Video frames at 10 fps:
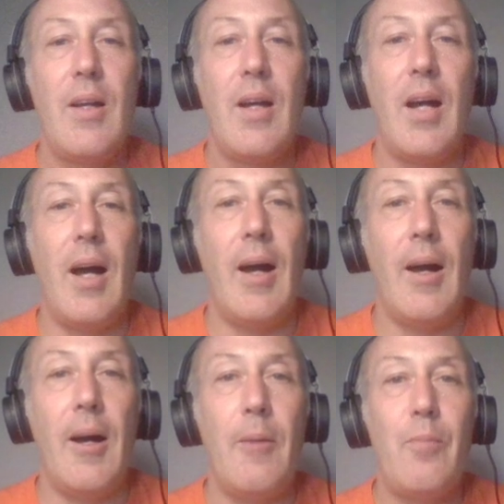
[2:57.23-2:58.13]

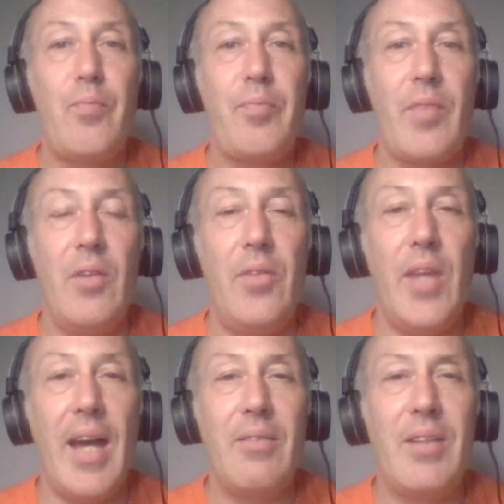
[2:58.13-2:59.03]
uh,
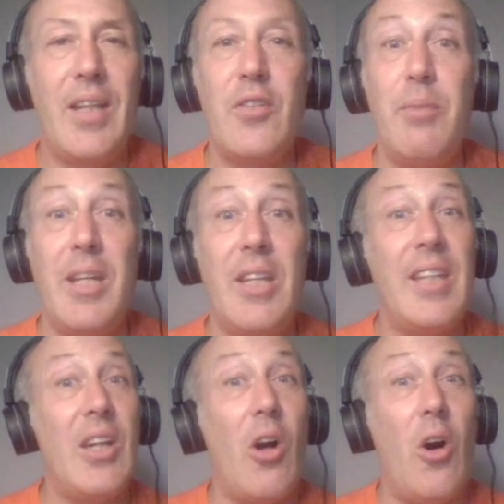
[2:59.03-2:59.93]
that gives me
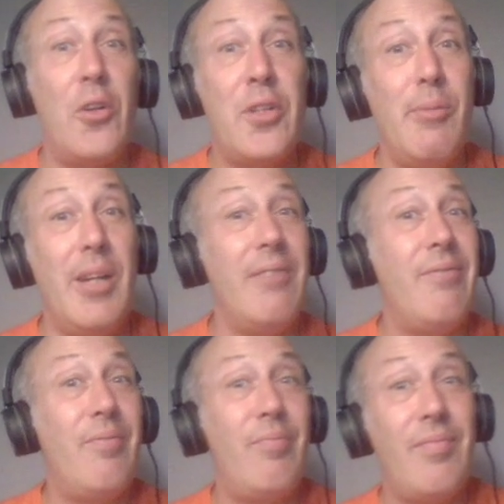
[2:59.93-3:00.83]
the ultimate.
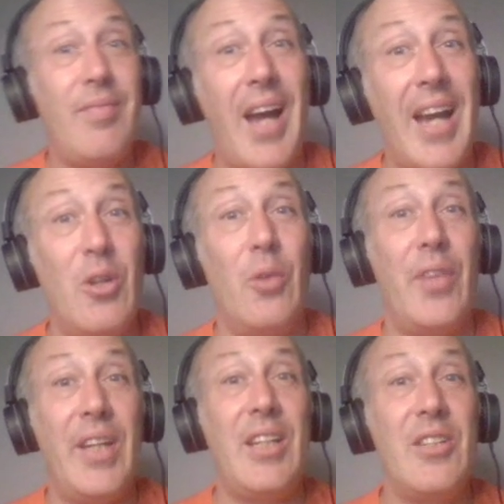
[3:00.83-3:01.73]
I don't
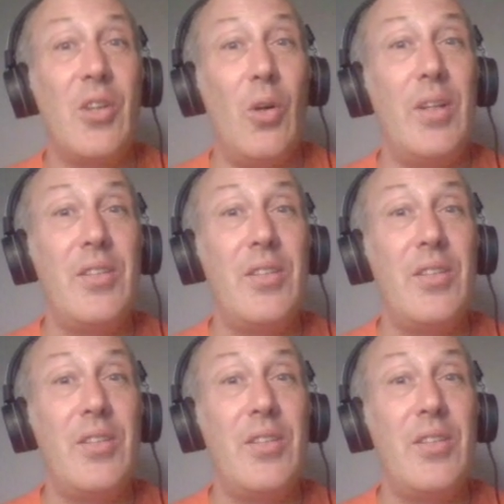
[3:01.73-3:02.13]
think he's going to